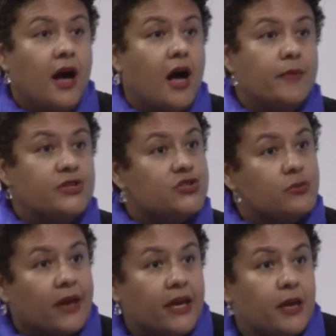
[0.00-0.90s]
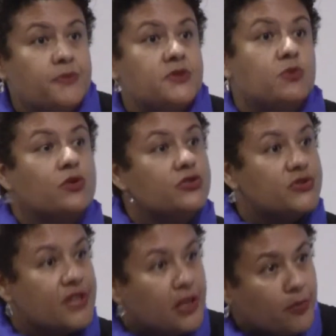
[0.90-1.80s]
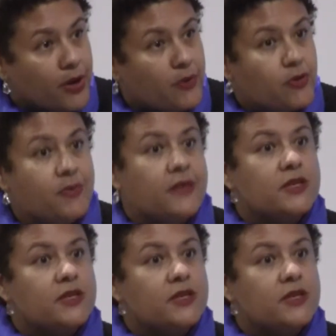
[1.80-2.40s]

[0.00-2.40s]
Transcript: Homage to My Hips, Won't You Celebrate With Me?